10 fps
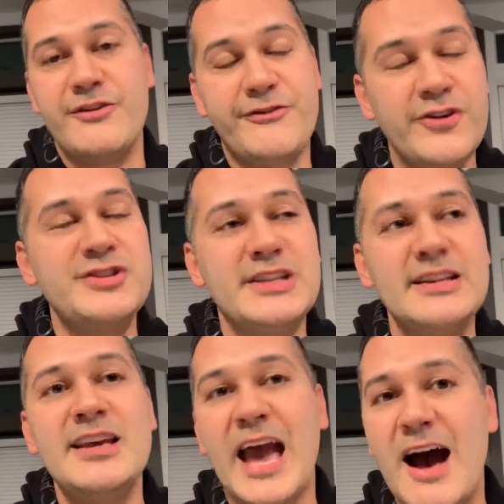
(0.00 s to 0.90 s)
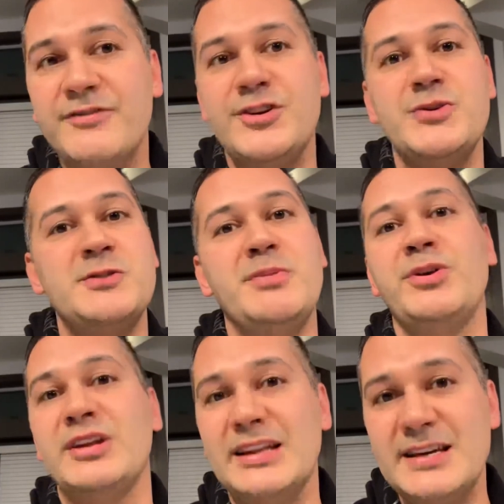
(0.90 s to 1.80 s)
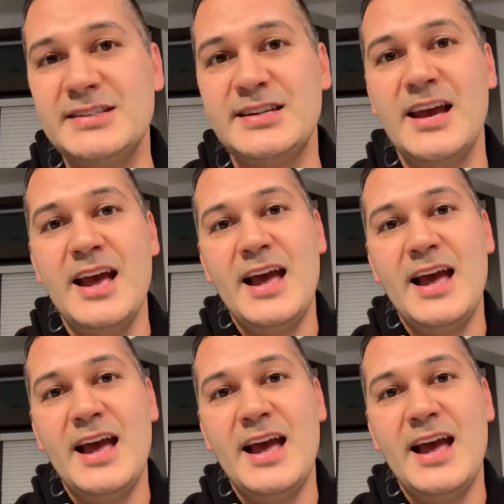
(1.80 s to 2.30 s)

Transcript: the first thing that you have to do is build a list.